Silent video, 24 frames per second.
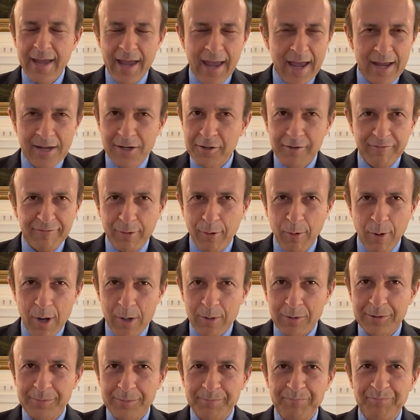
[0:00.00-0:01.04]
End of
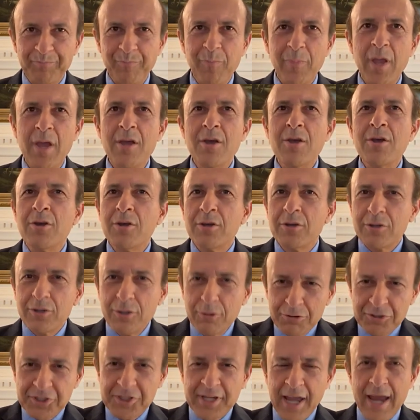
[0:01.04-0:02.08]
quote.
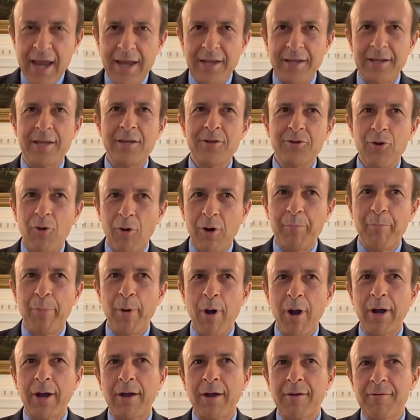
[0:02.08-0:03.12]
You state in your
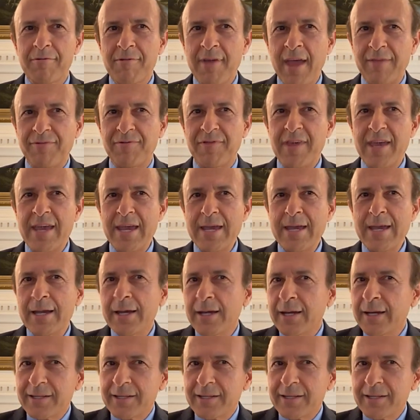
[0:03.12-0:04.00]
book that the